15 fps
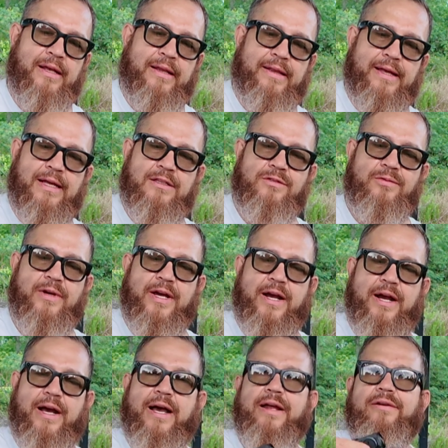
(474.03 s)
that's
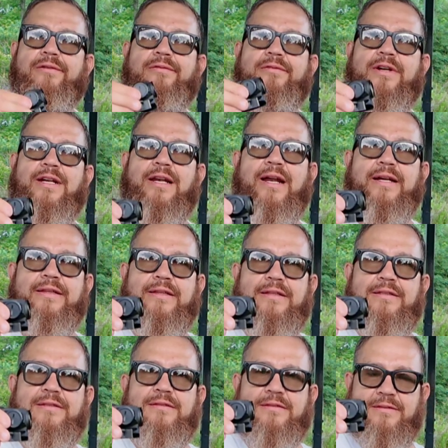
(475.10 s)
why I don't really like
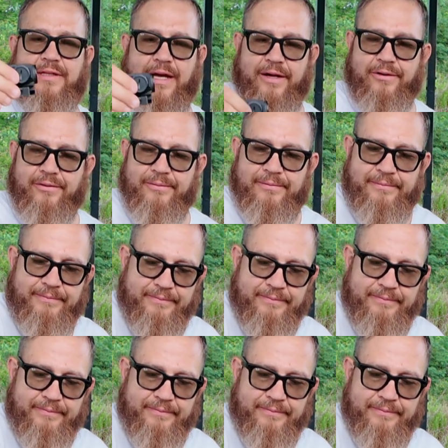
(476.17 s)
this style.